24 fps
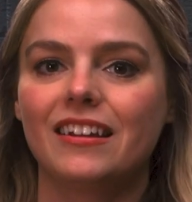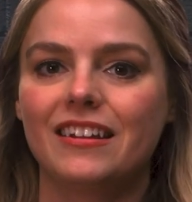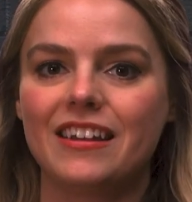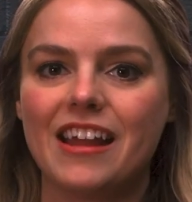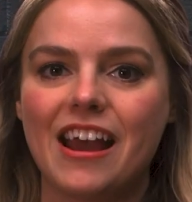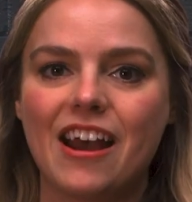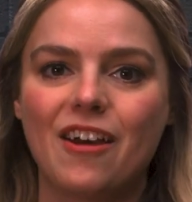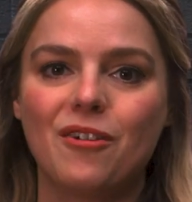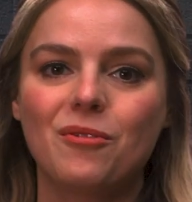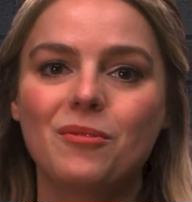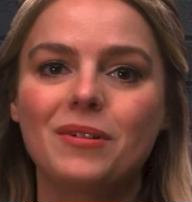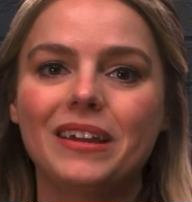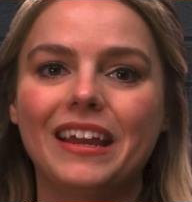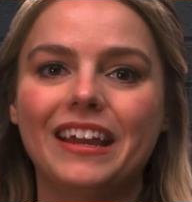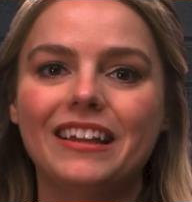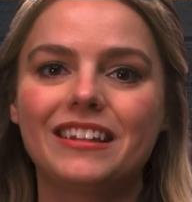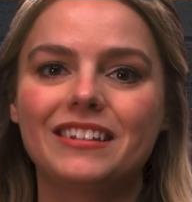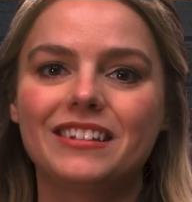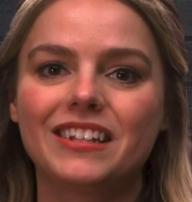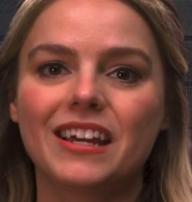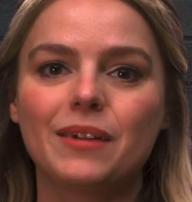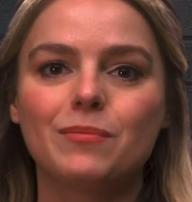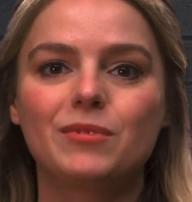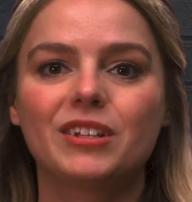Now
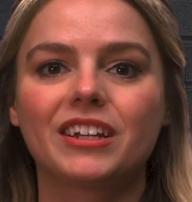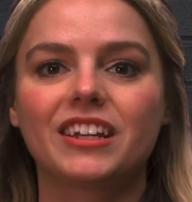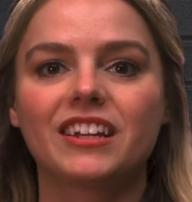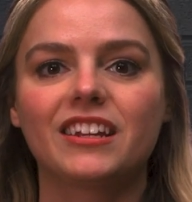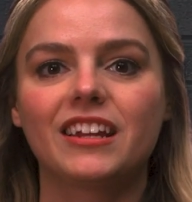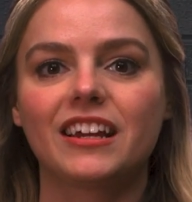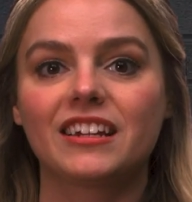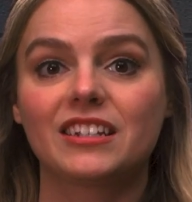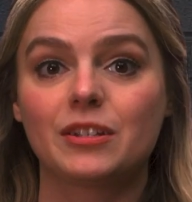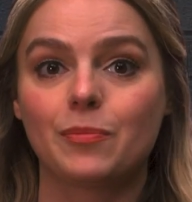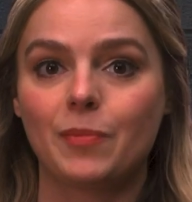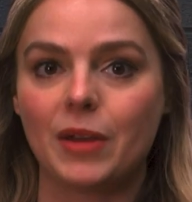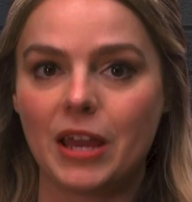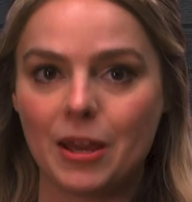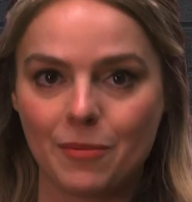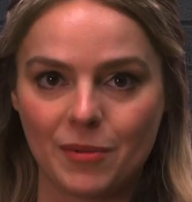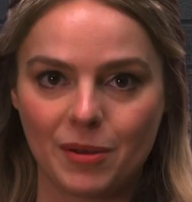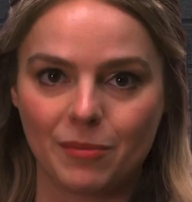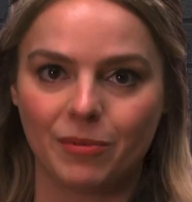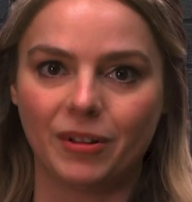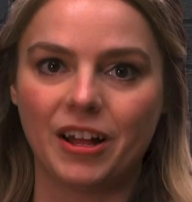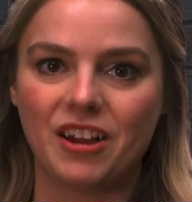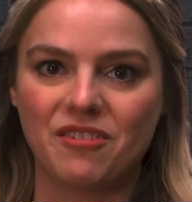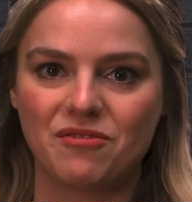it's time to connect a
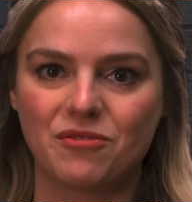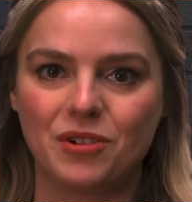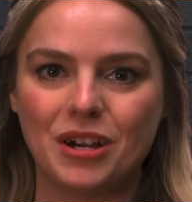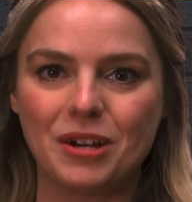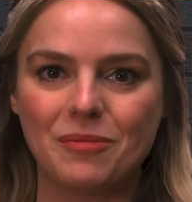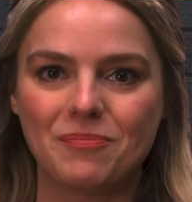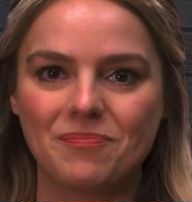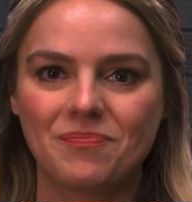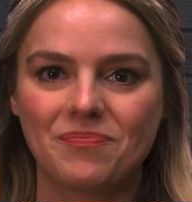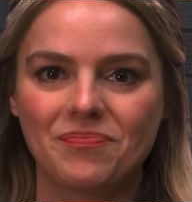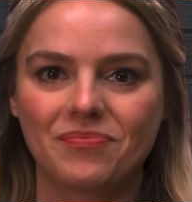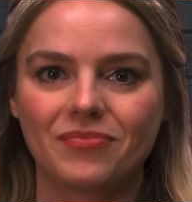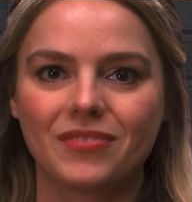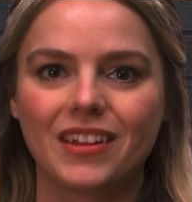payment platform.